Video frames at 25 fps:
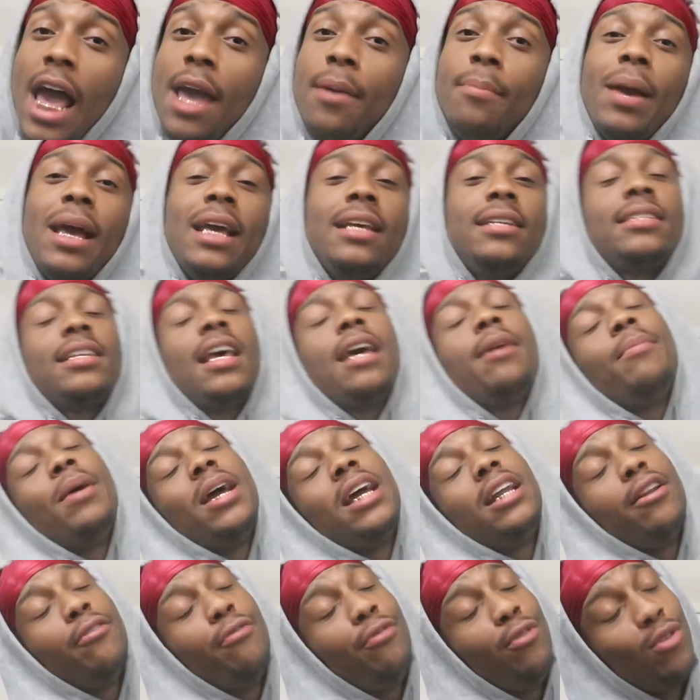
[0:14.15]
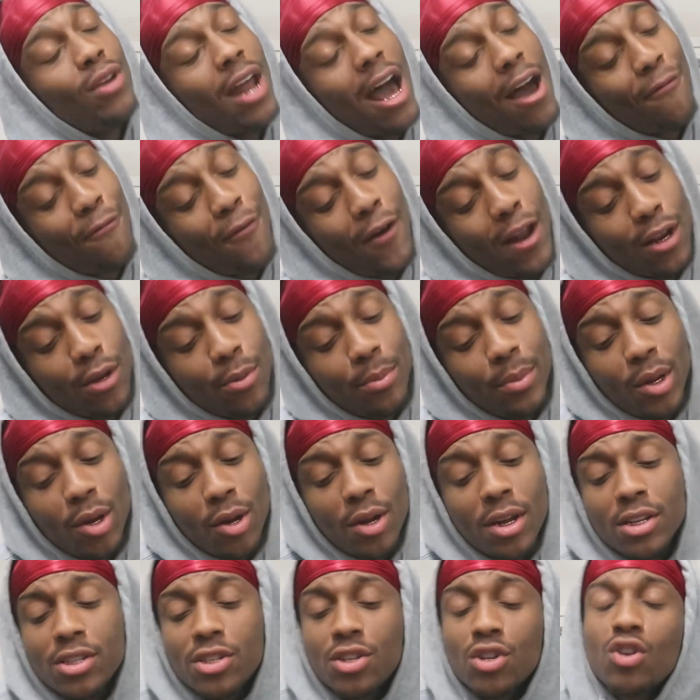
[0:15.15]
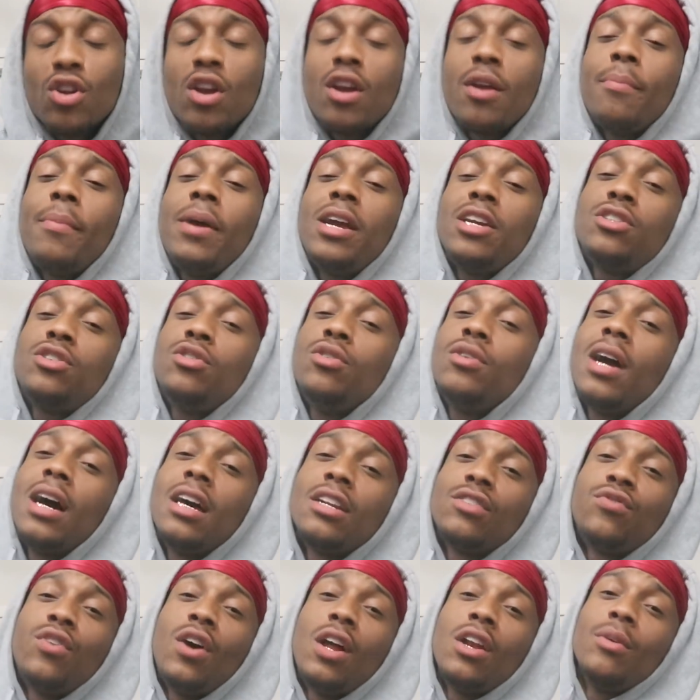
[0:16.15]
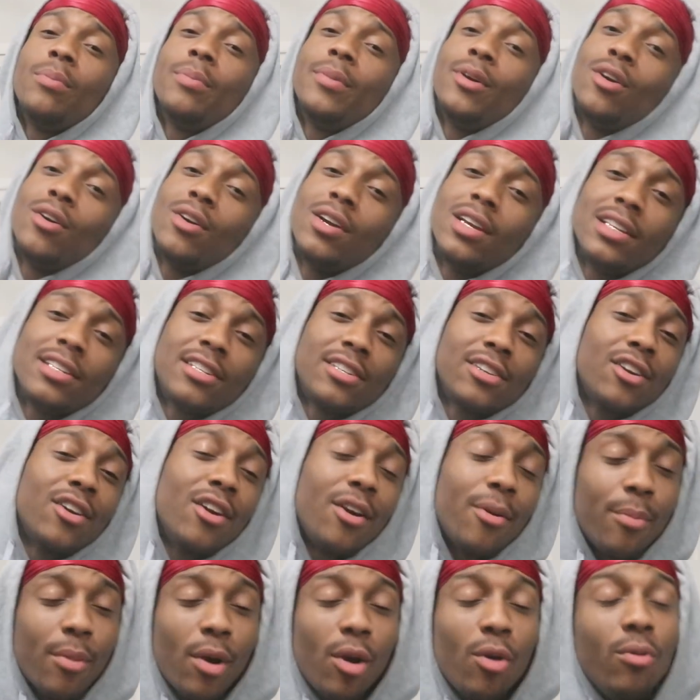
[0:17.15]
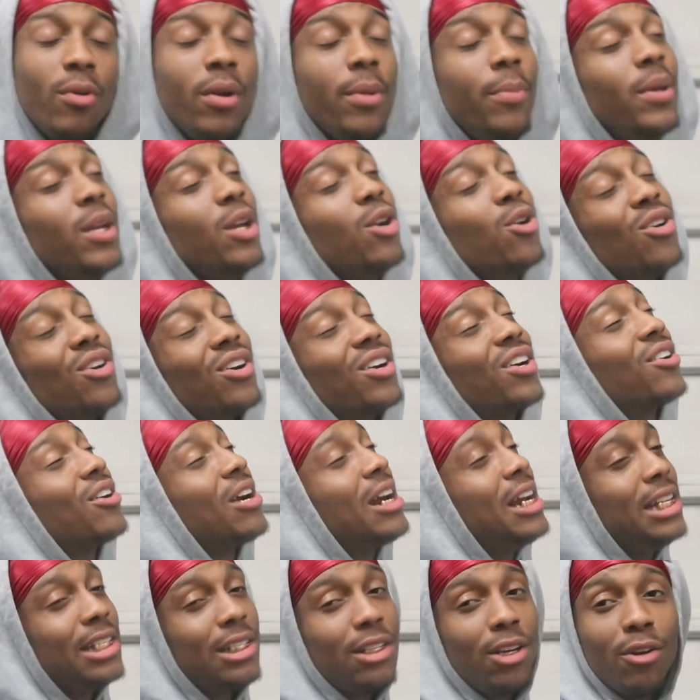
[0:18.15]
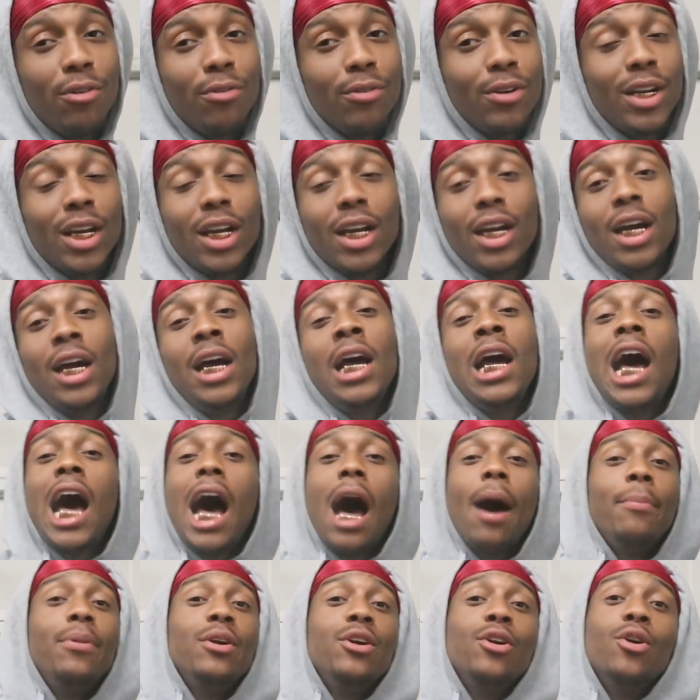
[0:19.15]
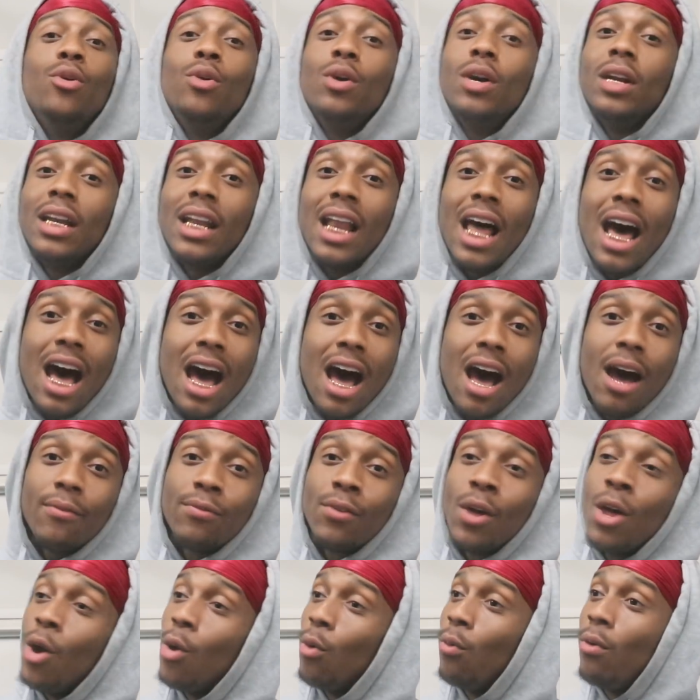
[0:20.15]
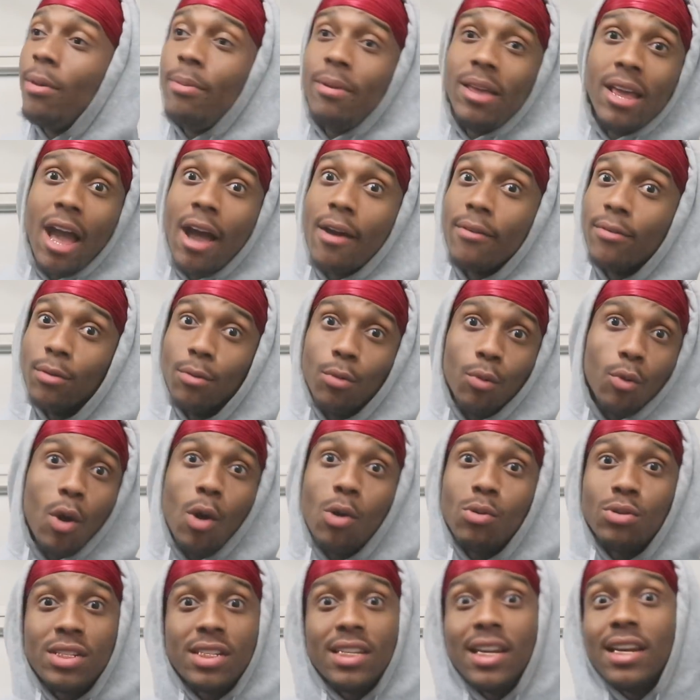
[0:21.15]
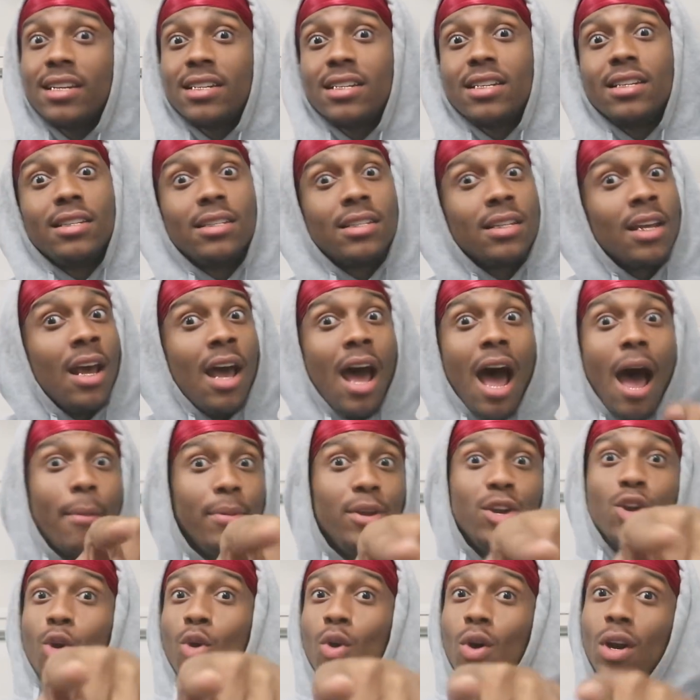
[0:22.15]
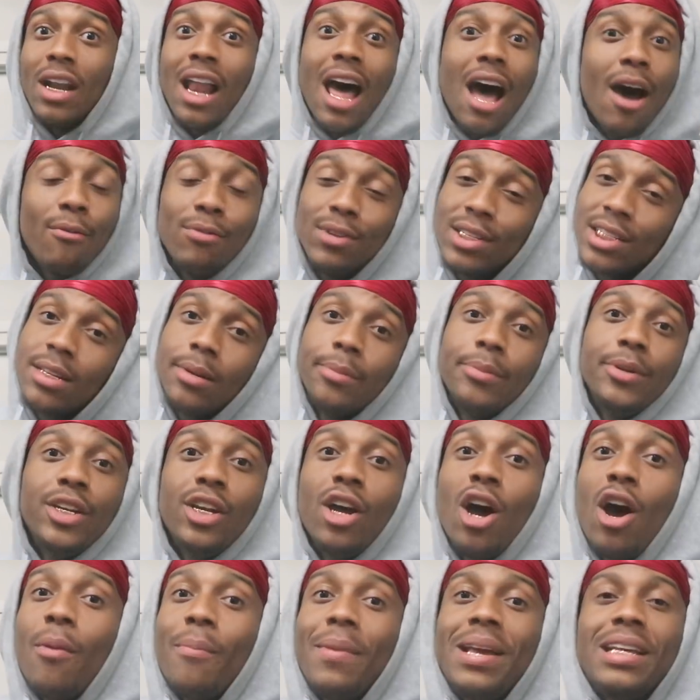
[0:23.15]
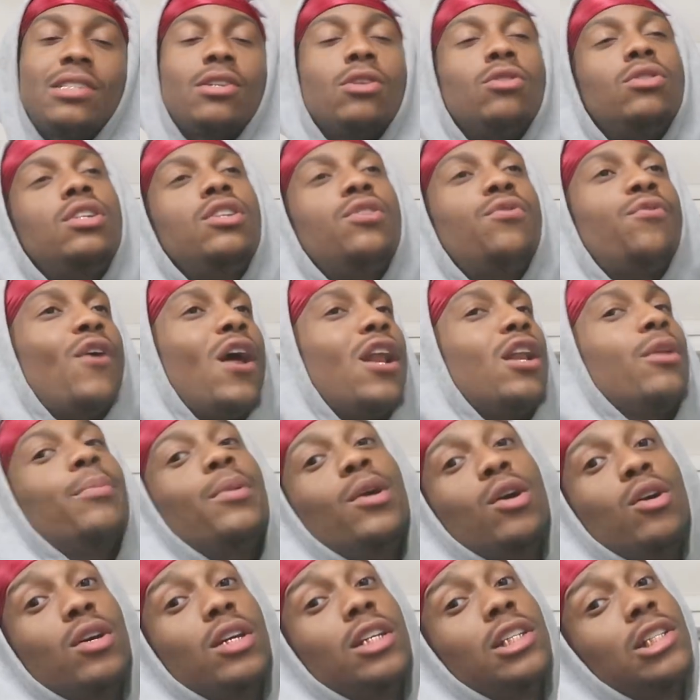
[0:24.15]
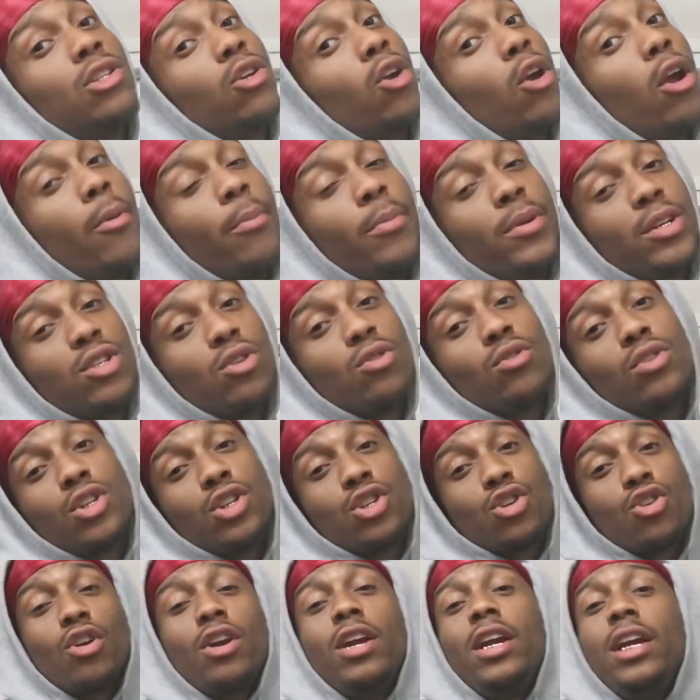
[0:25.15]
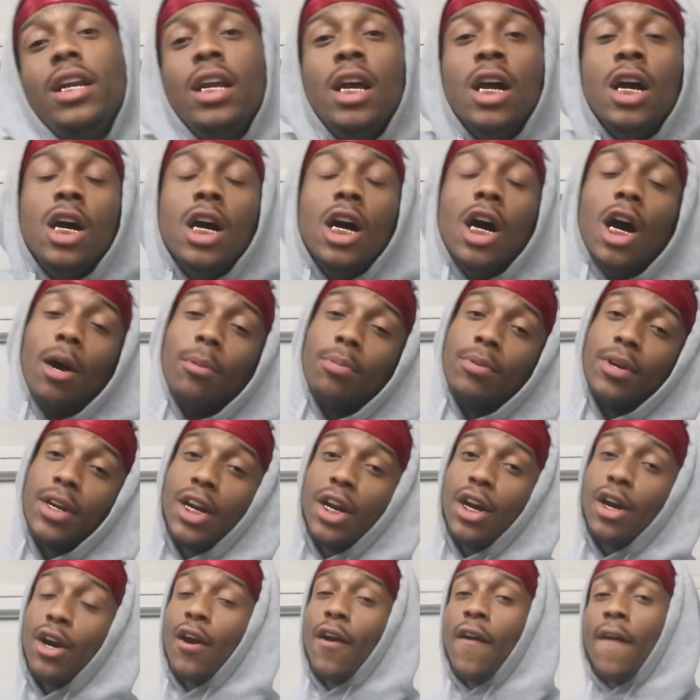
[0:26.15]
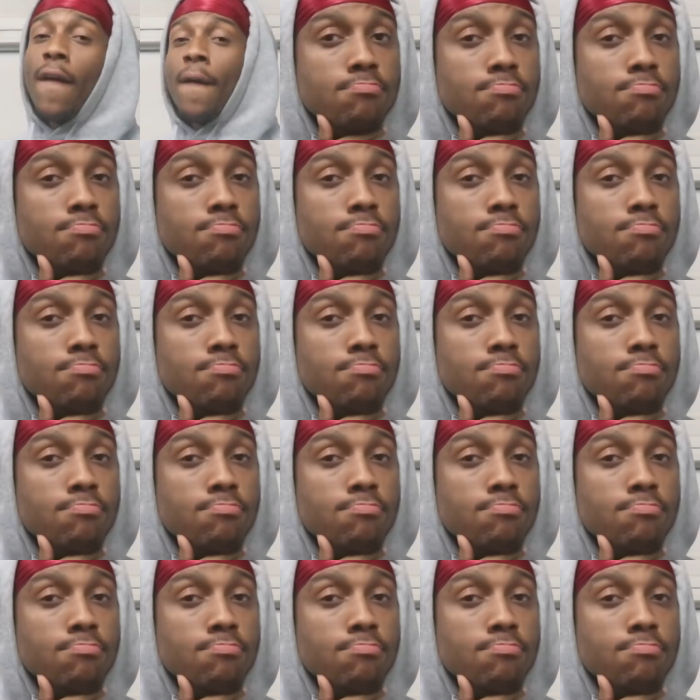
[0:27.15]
Hey man, say man, if you're not following me on Instagram, make sure you guys follow me on Instagram, bro. We be going crazy over there. I be going live. We be having roast sessions. I be going live with some of y'all, man. So just follow me on Instagram. It's on the screen up there.